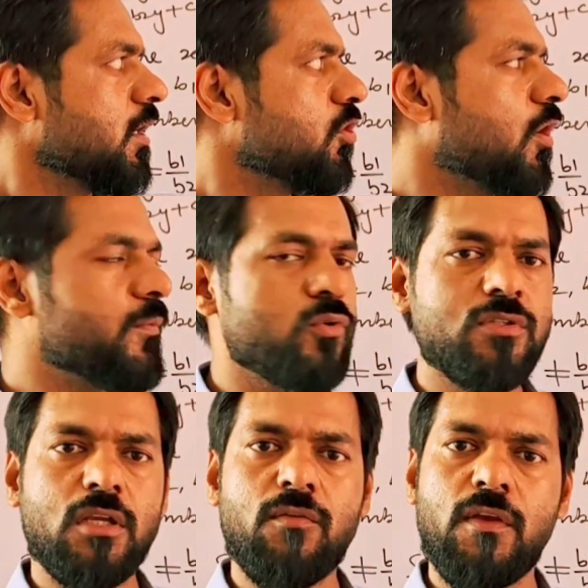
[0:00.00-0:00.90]
you have to
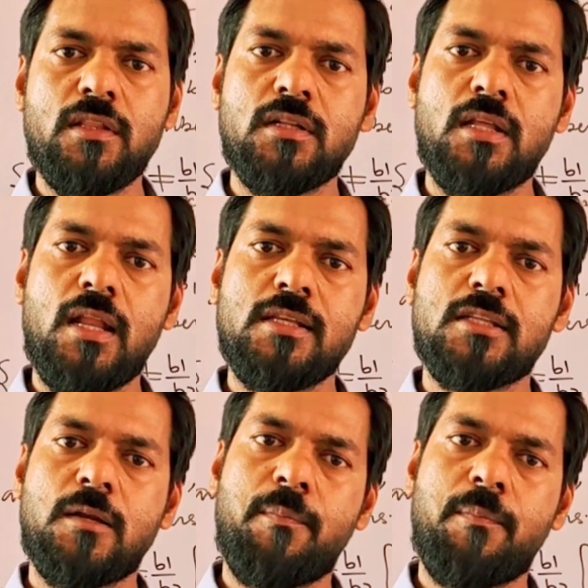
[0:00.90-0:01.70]
check whether the lines are